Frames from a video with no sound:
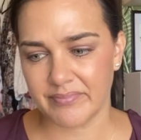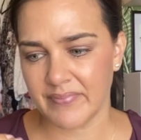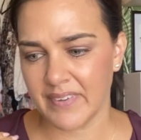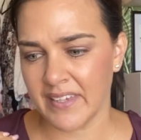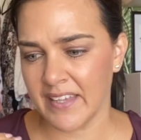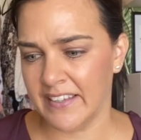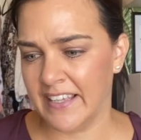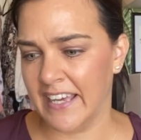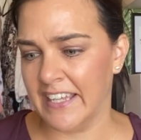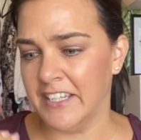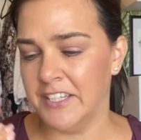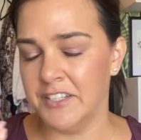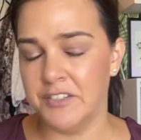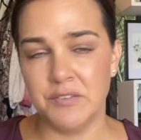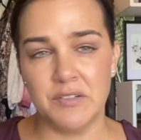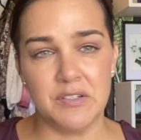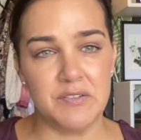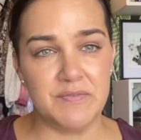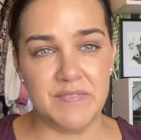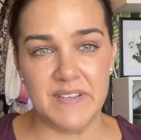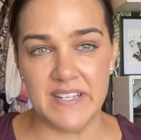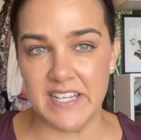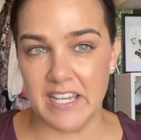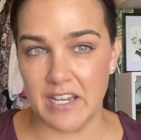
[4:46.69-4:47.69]
Can you do a
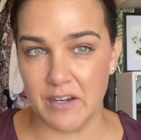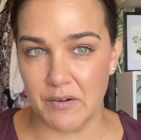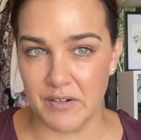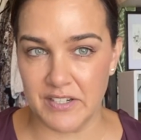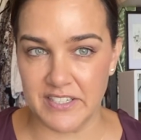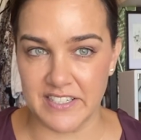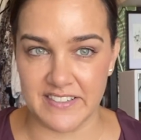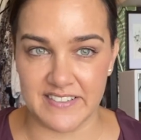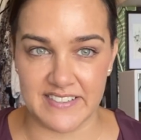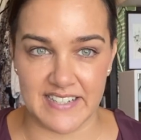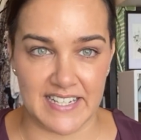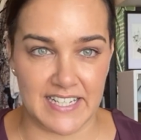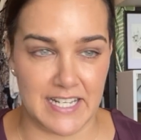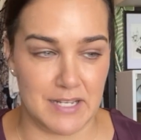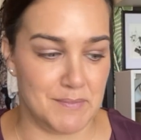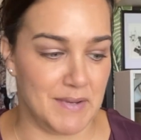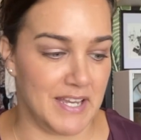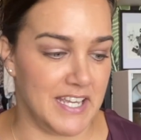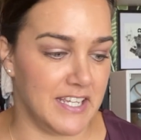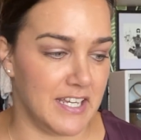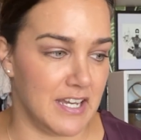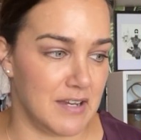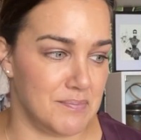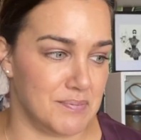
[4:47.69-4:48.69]
video on your daily
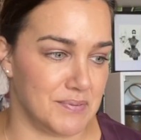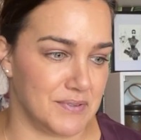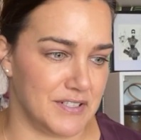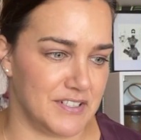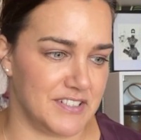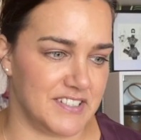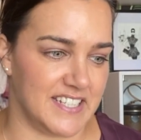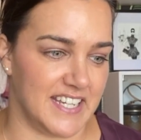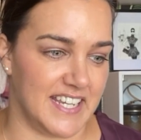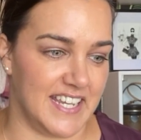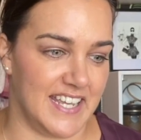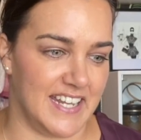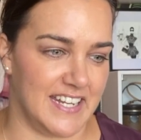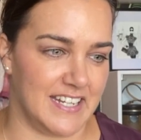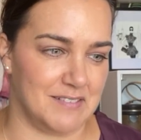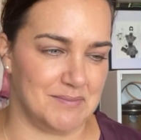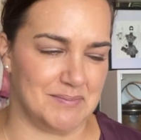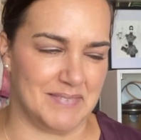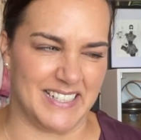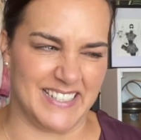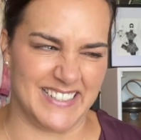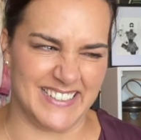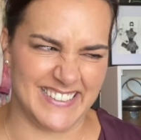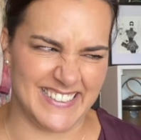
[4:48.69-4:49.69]
makeup routine? I'm
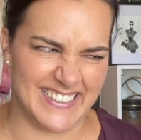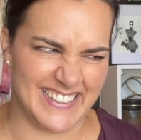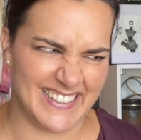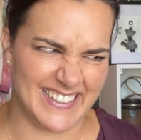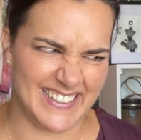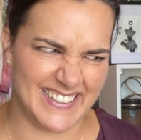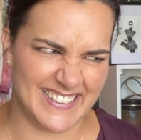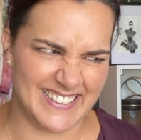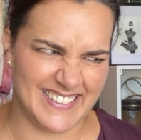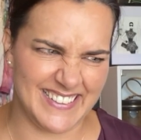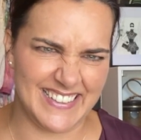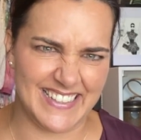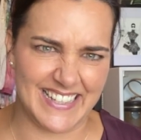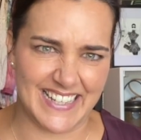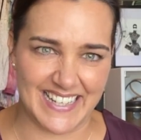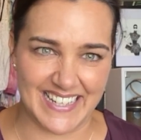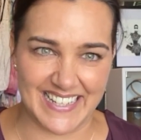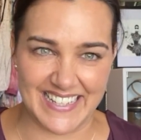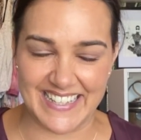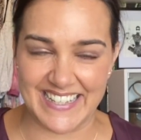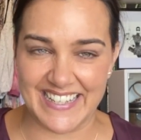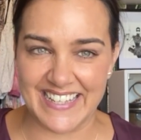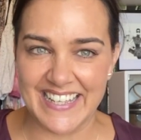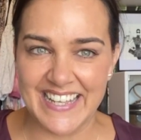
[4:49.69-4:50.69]
like, oh yeah,
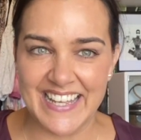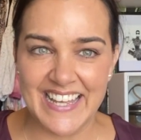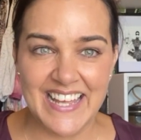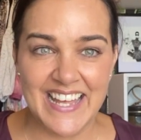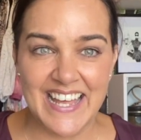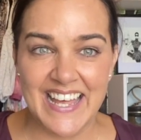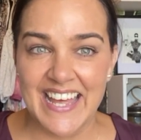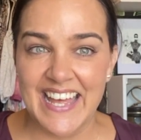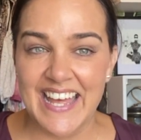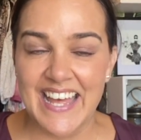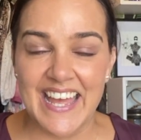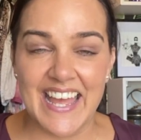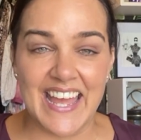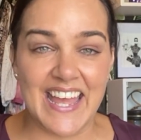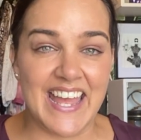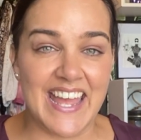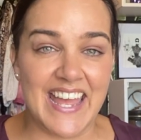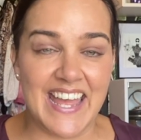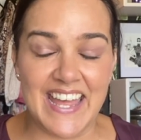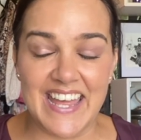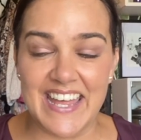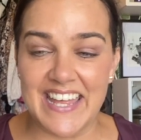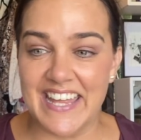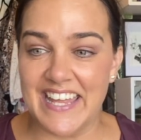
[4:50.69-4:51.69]
okay.
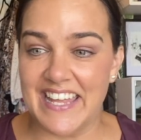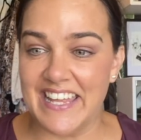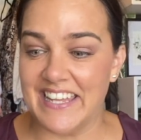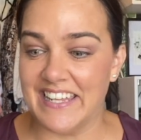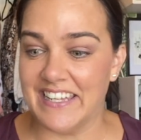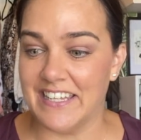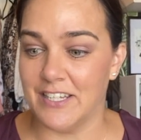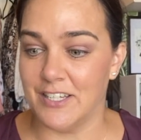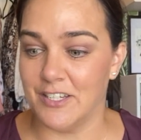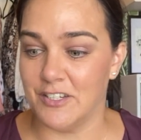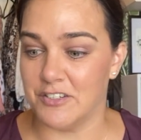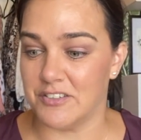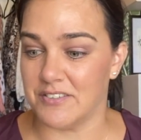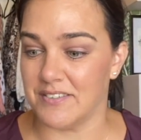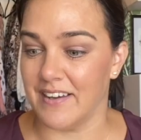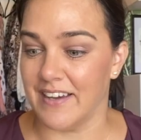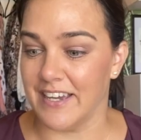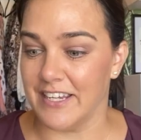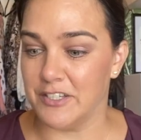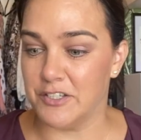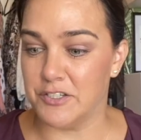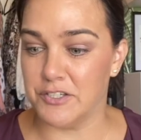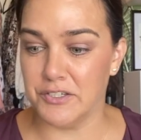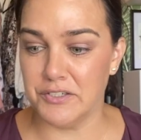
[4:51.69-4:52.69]
And
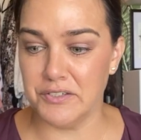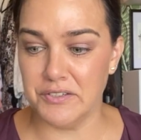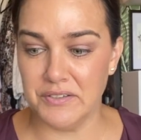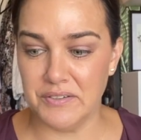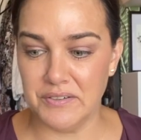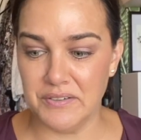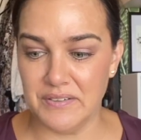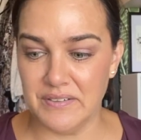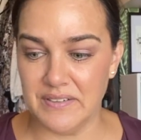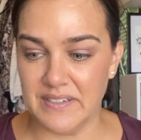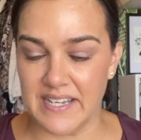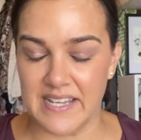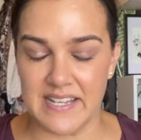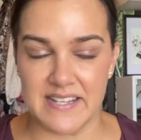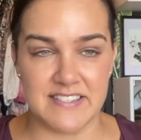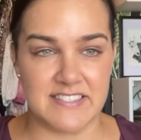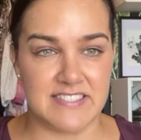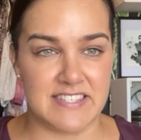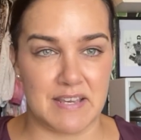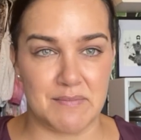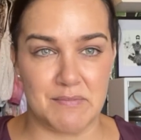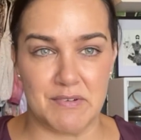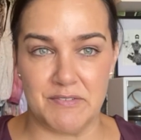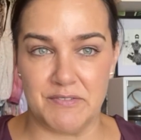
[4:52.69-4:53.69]
I do, and
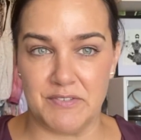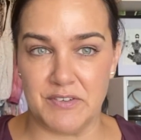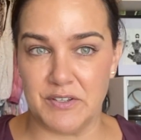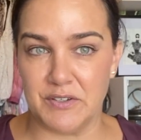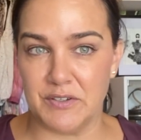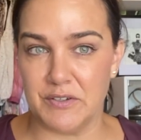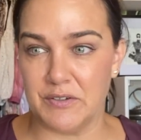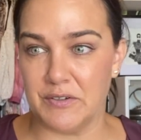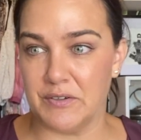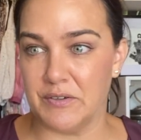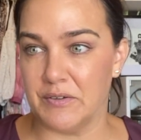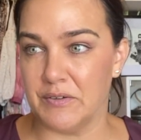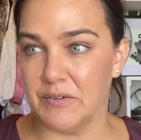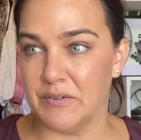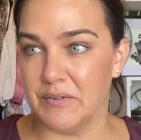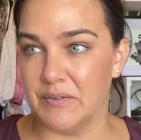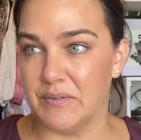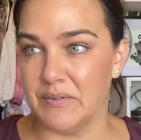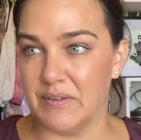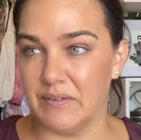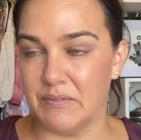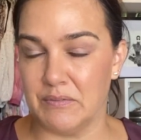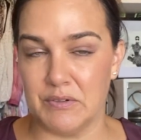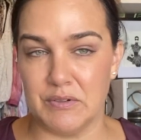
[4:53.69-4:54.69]
some of
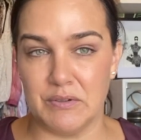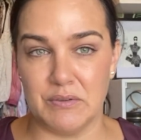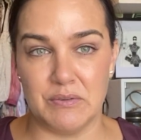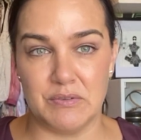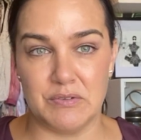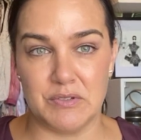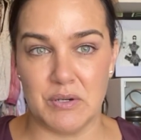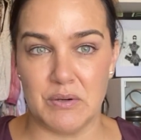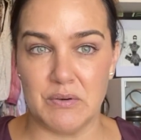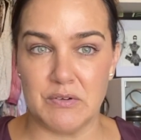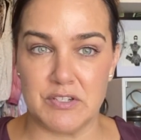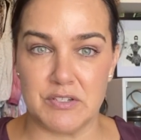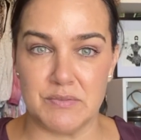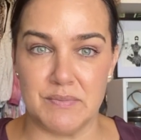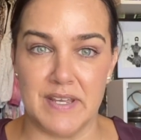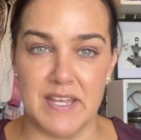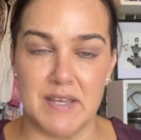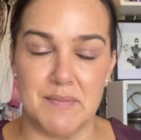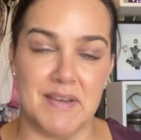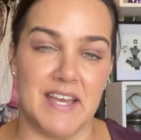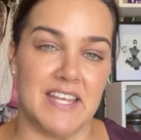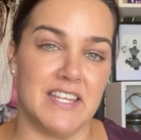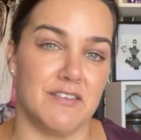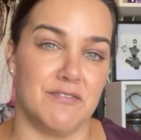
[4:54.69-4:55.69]
you will talk to me
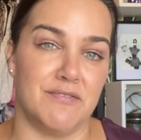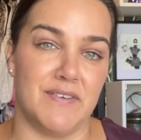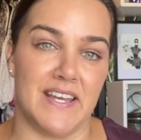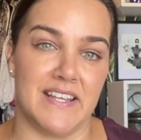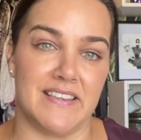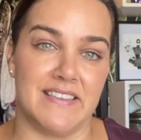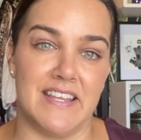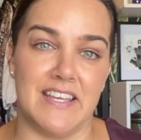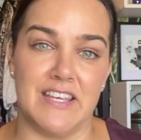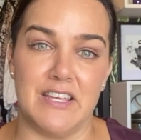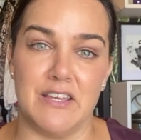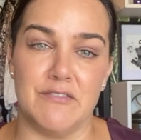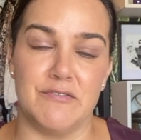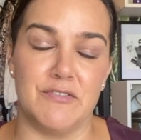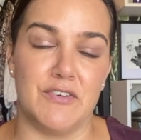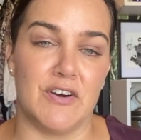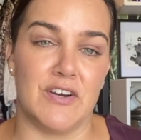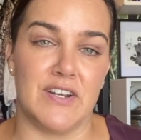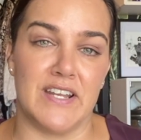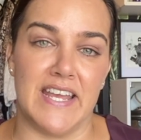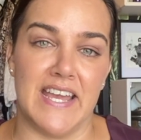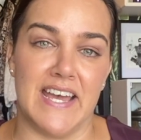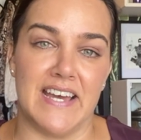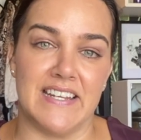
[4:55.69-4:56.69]
about the fact that you've
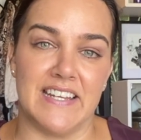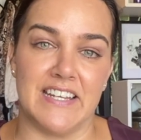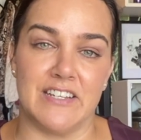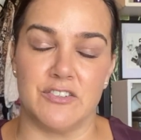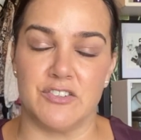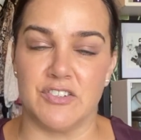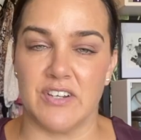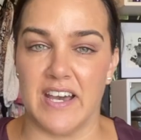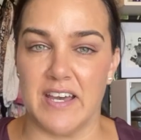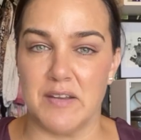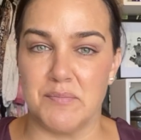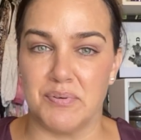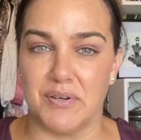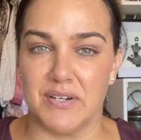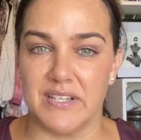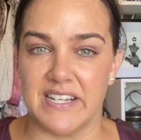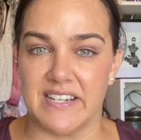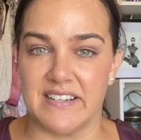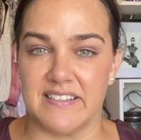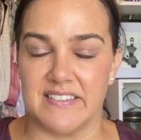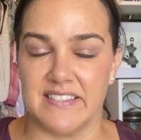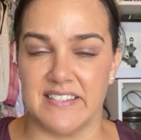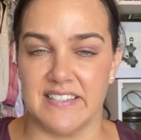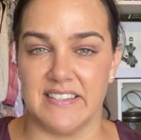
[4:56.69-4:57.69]
gone out and tried
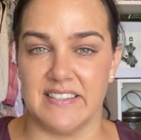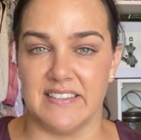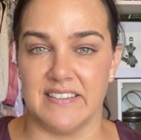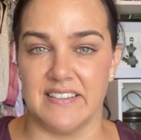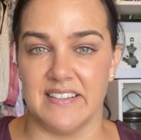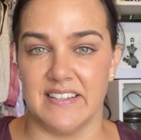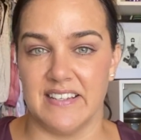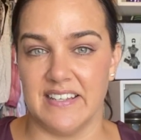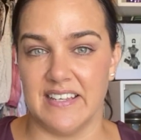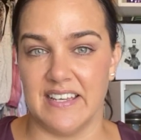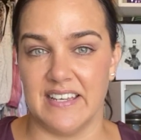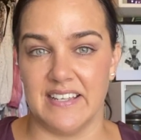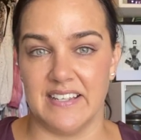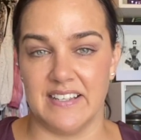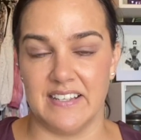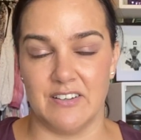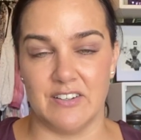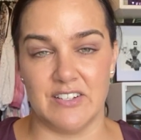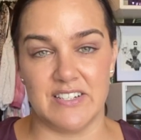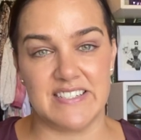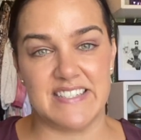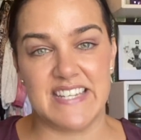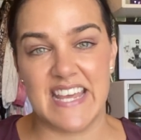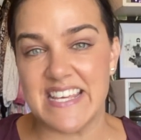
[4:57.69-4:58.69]
products and
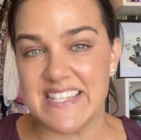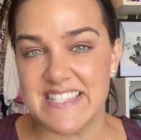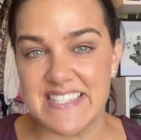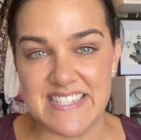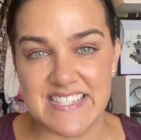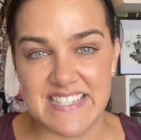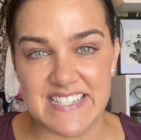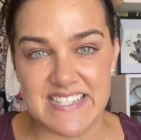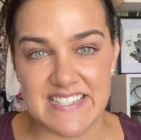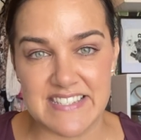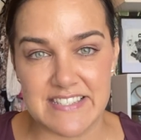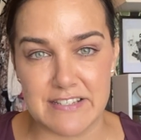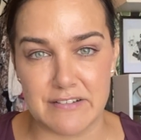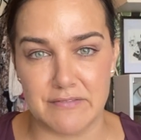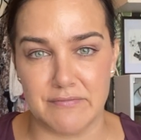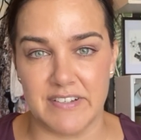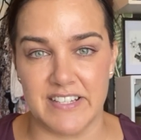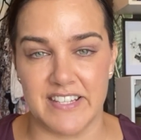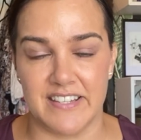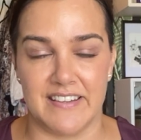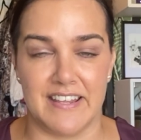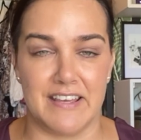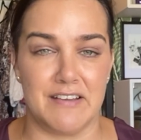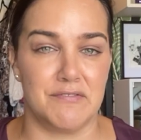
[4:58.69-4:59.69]
got testers and
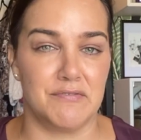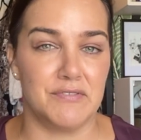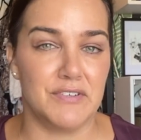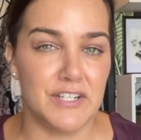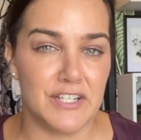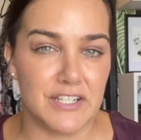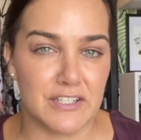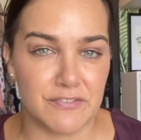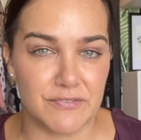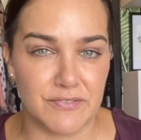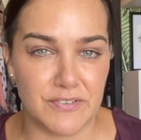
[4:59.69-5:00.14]
whether they've worked for